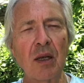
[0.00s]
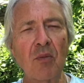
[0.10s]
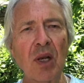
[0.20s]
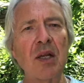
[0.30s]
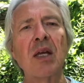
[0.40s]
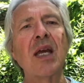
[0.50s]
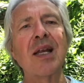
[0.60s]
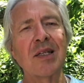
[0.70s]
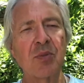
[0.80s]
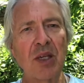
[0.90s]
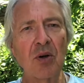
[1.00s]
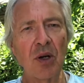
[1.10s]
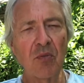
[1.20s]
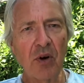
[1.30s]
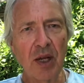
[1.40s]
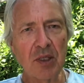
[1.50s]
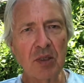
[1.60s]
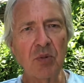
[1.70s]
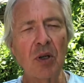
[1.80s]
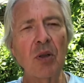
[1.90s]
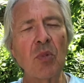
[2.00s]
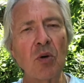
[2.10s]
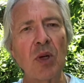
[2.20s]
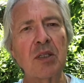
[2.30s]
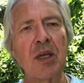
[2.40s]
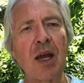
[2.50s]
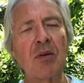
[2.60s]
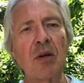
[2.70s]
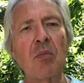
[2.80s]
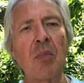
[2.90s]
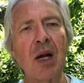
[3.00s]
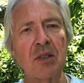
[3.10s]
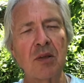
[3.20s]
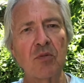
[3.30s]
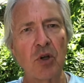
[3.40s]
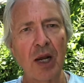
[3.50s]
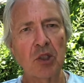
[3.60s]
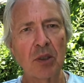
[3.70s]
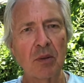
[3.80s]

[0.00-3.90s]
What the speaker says: well, it has been going on for ages, but at the moment it's getting massive traction.